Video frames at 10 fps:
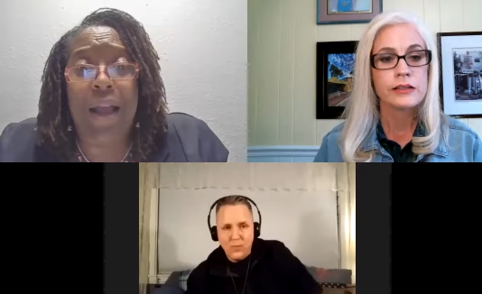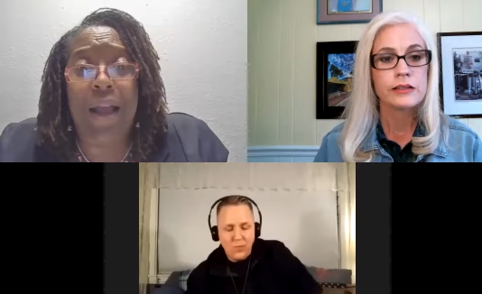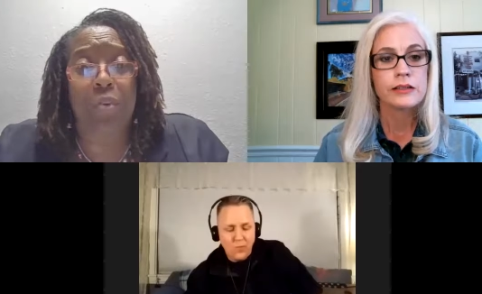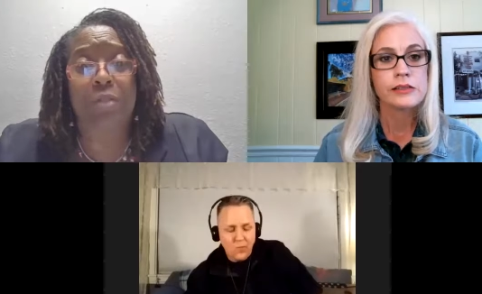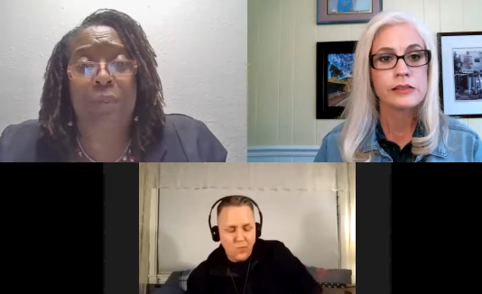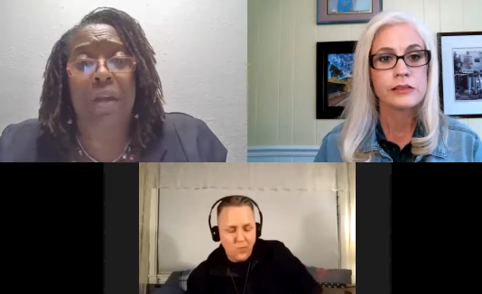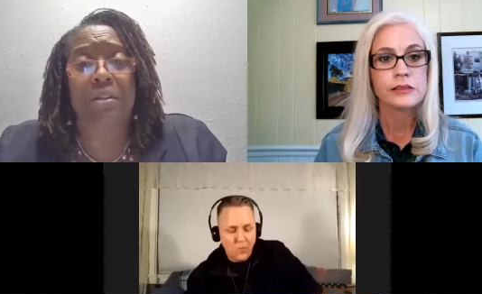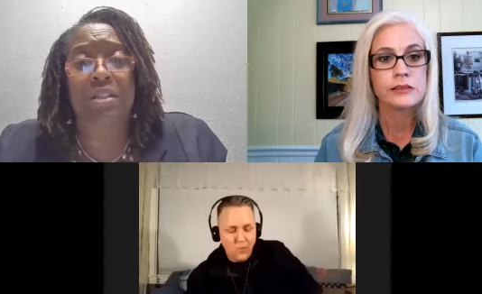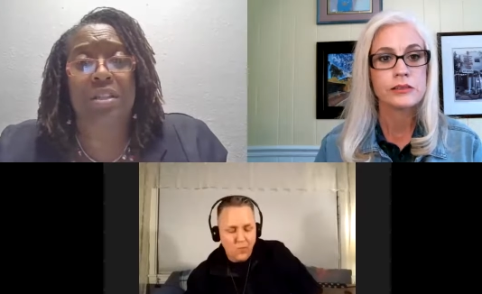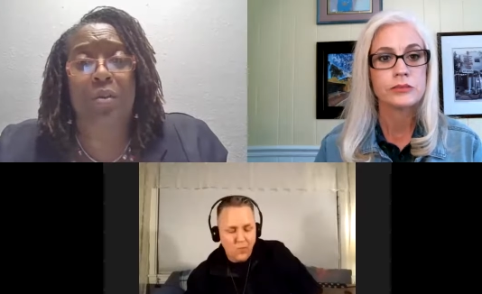Speaker 1: or which
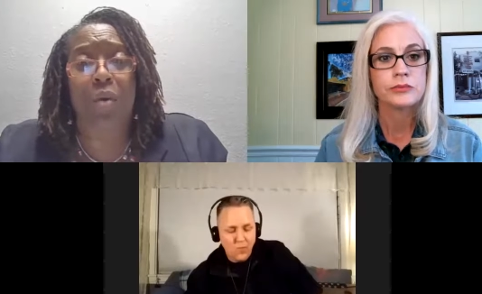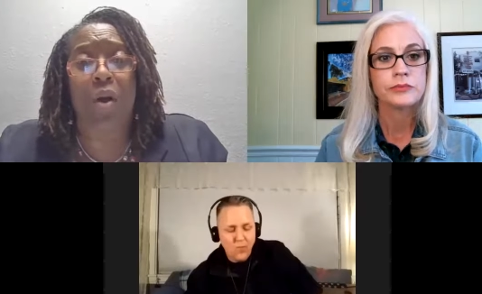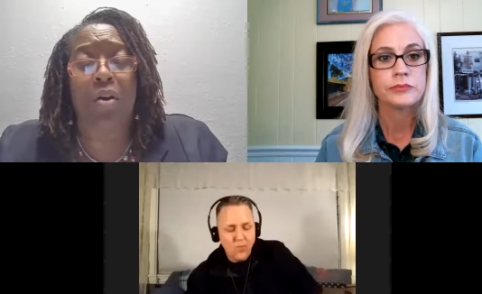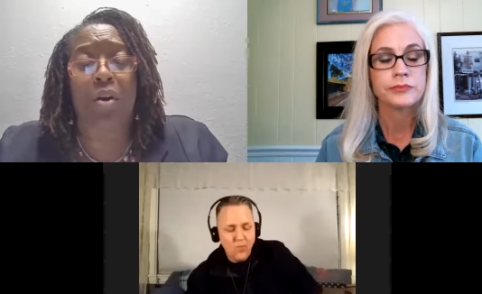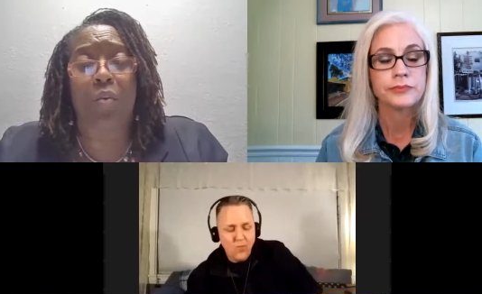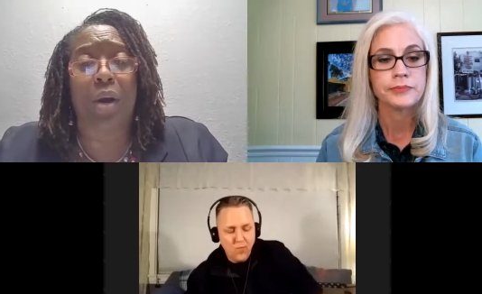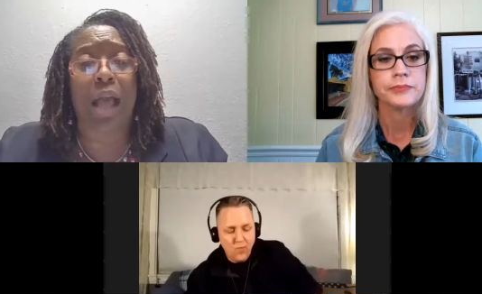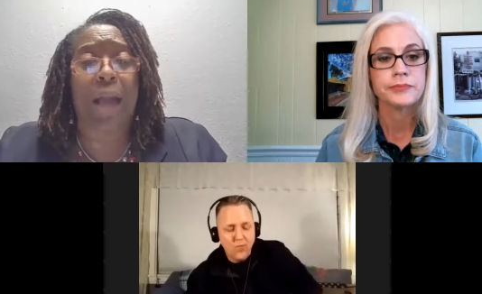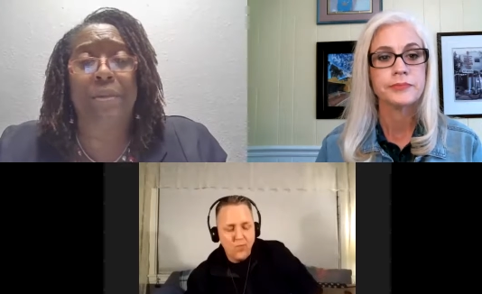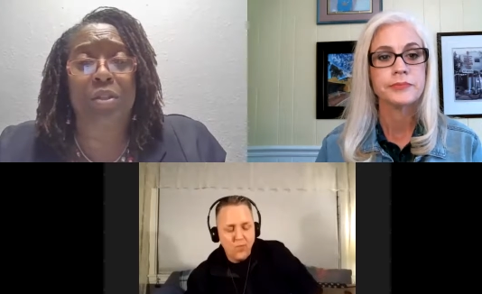parent is in the wrong, or
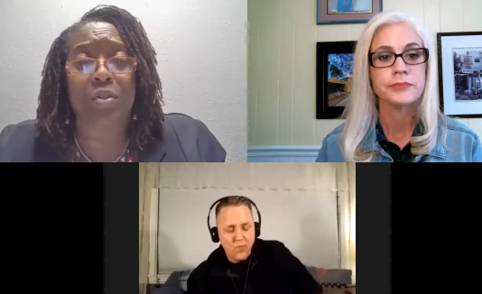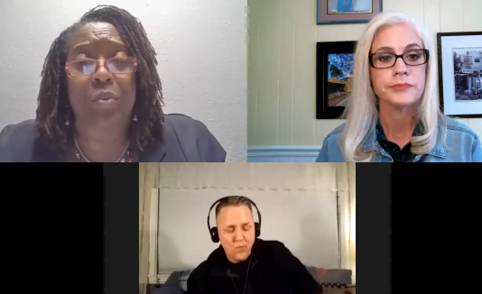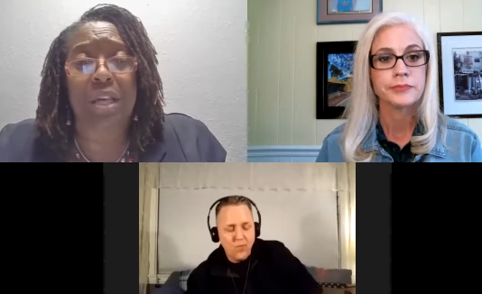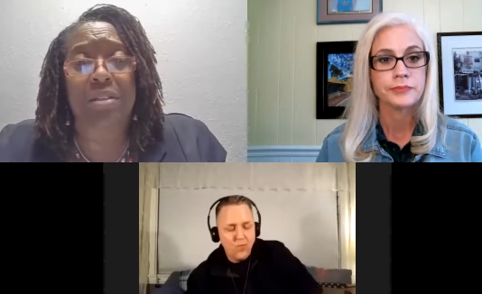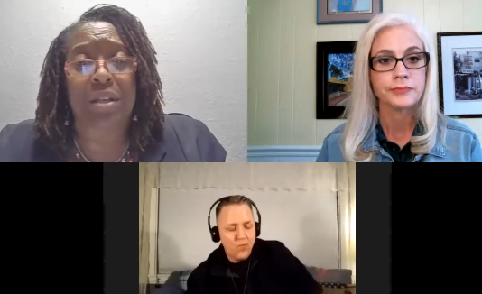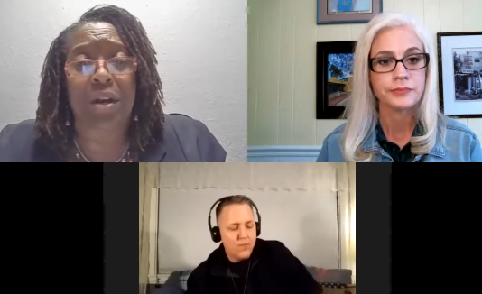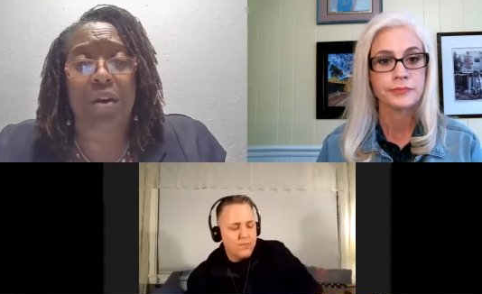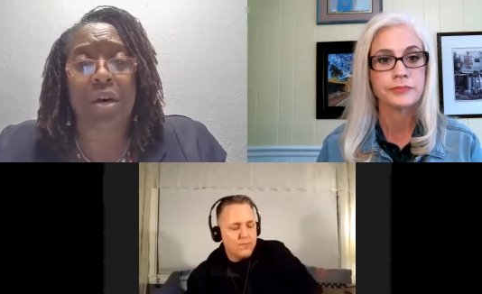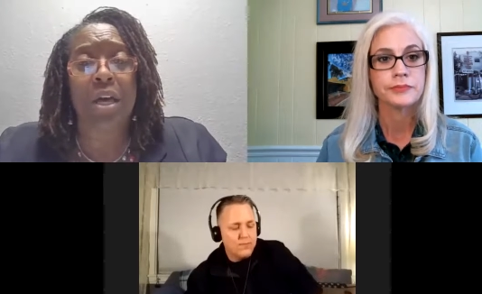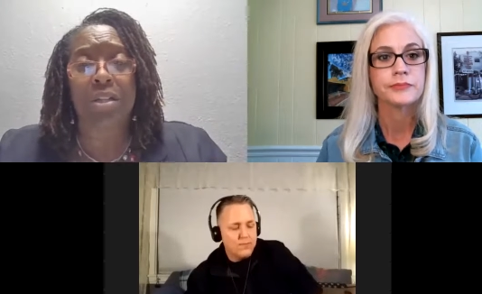what happened 2 weeks
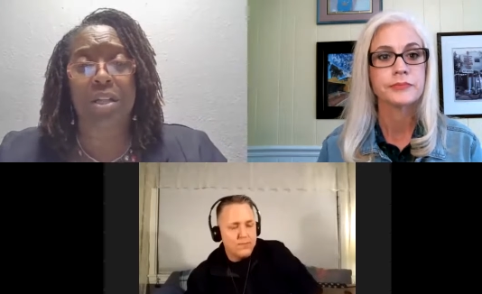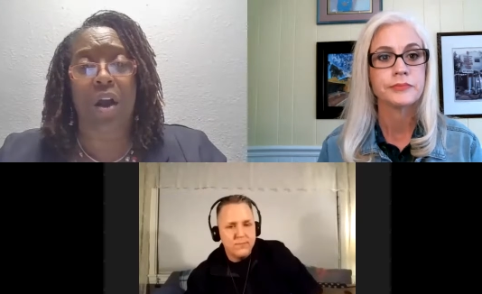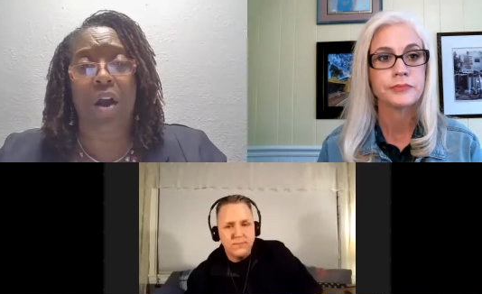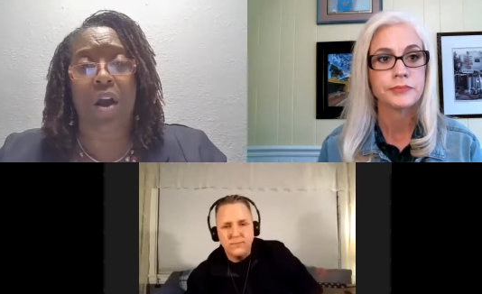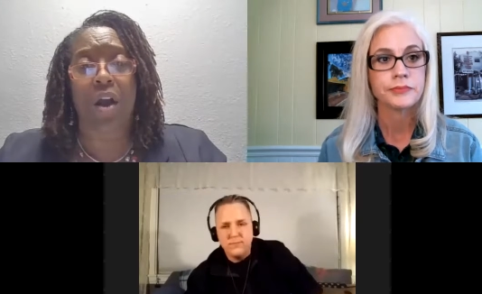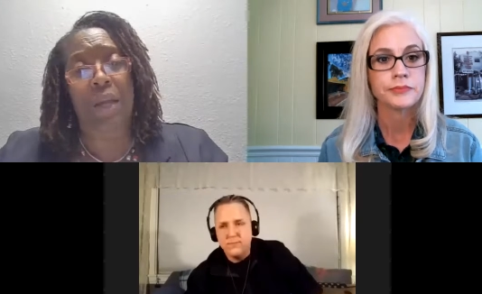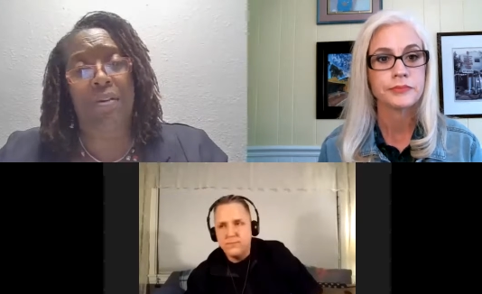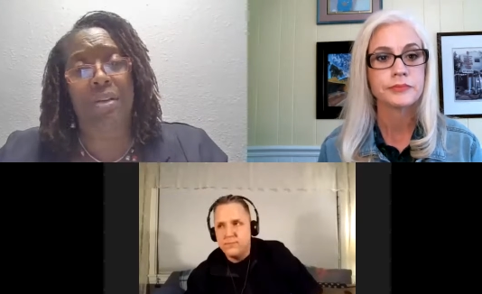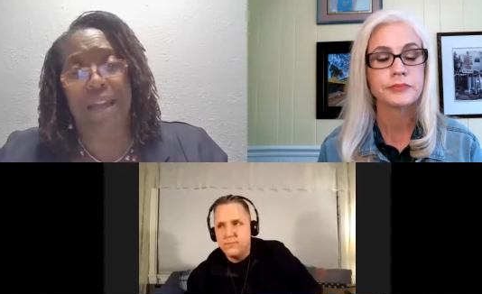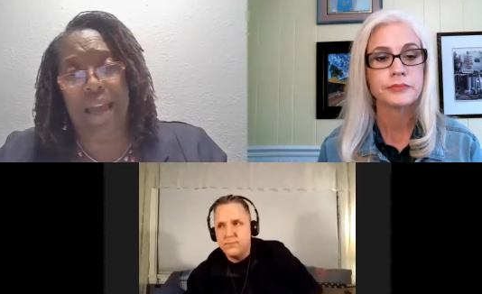ago to cause
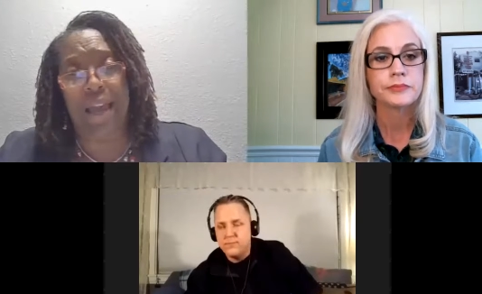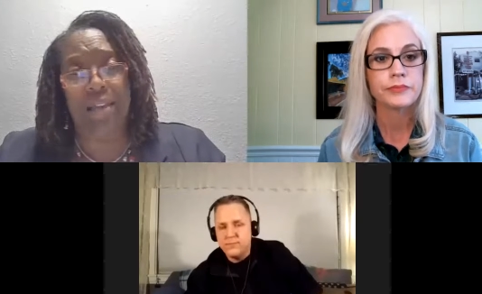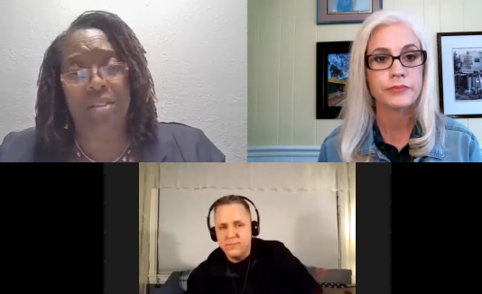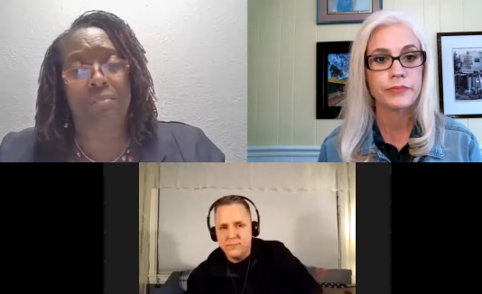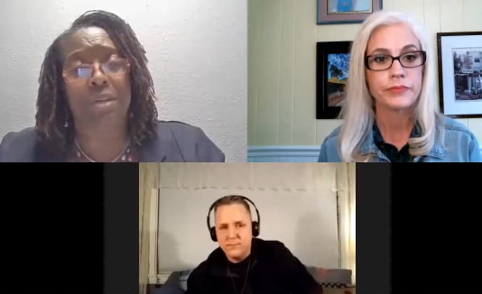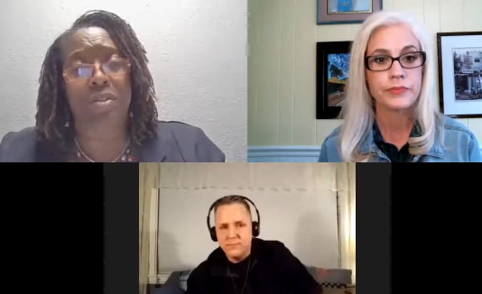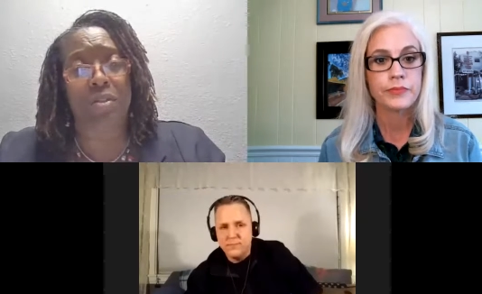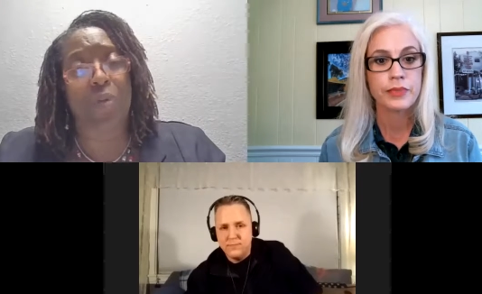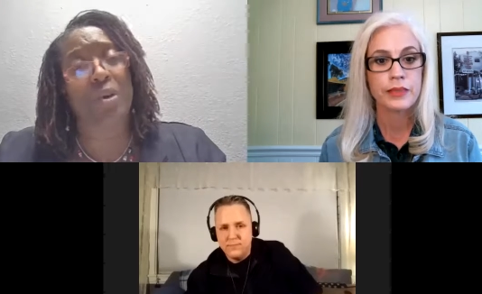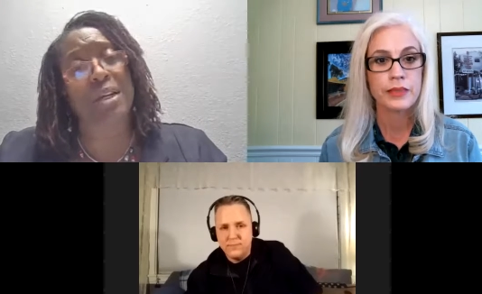parent A to be
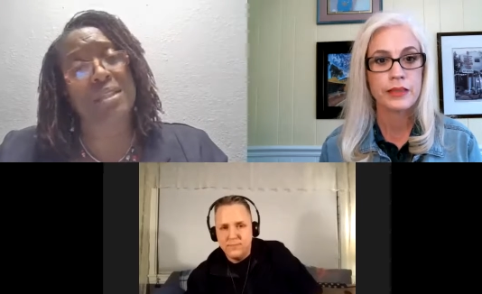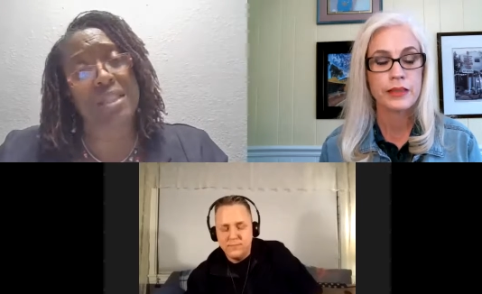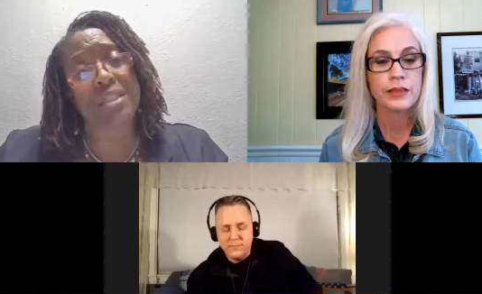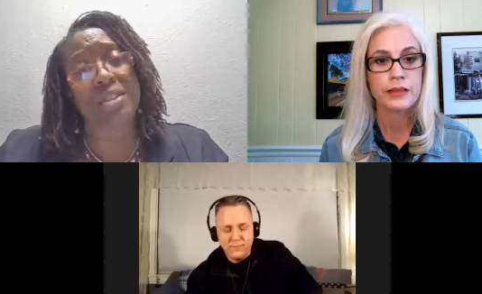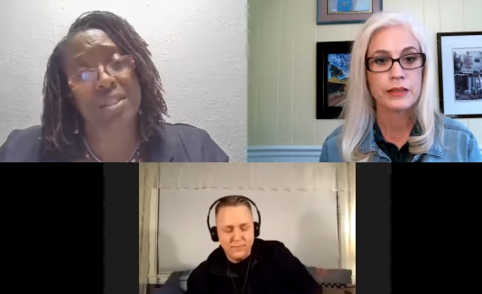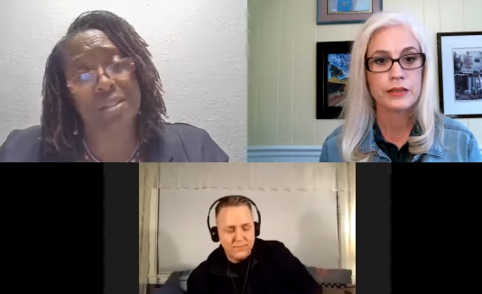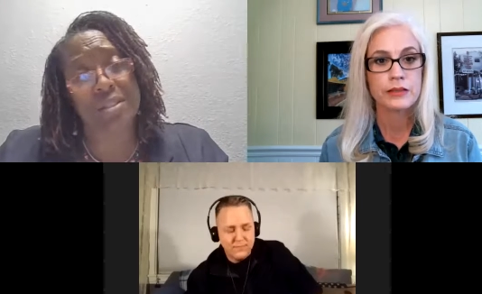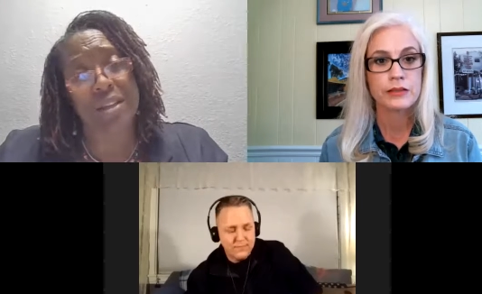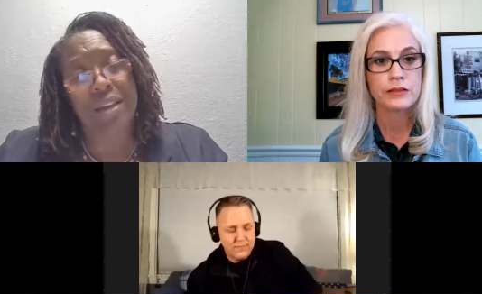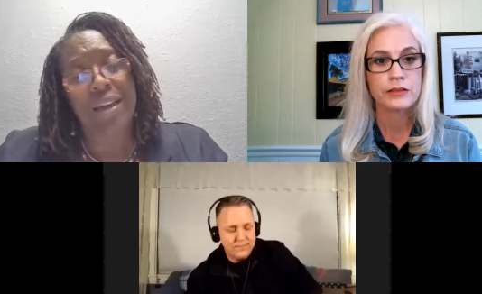so
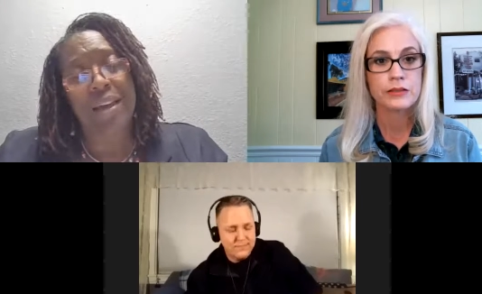contentious.